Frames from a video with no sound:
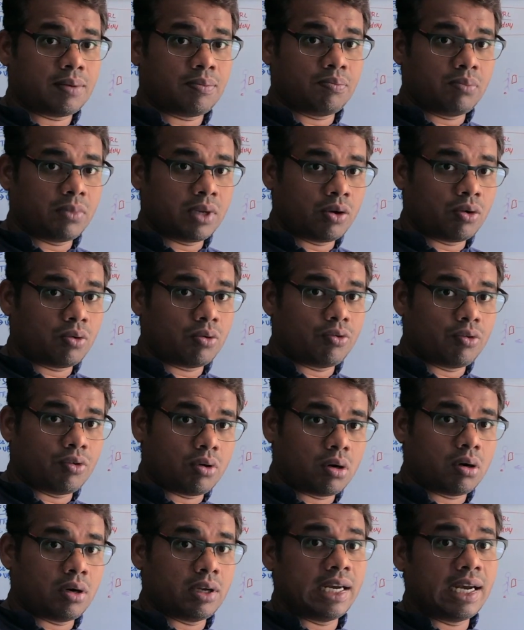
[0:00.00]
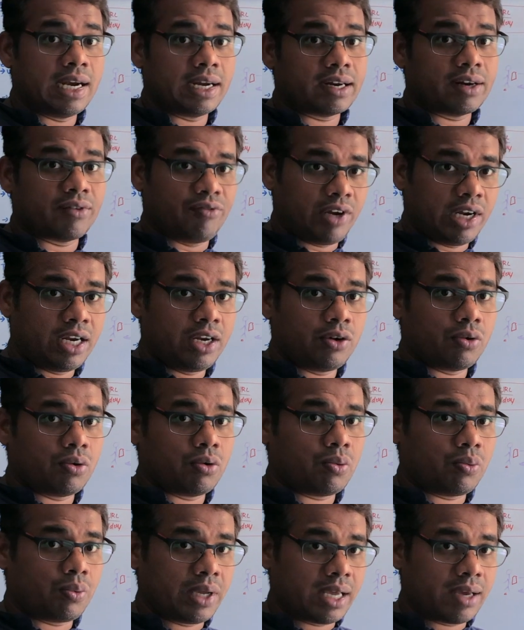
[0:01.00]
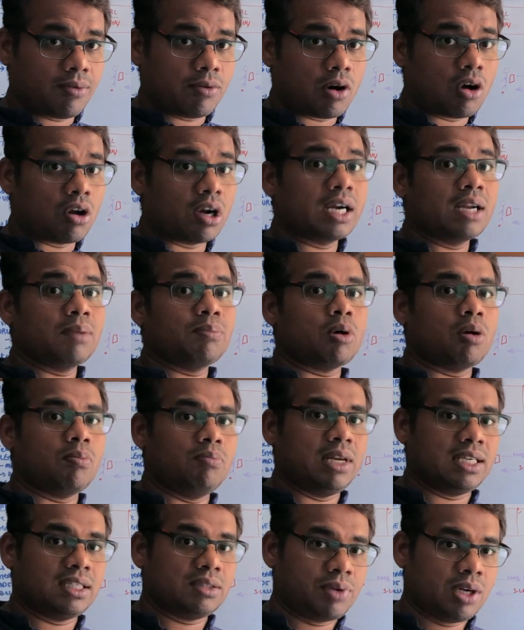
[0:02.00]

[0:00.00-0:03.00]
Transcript: related video we have already published.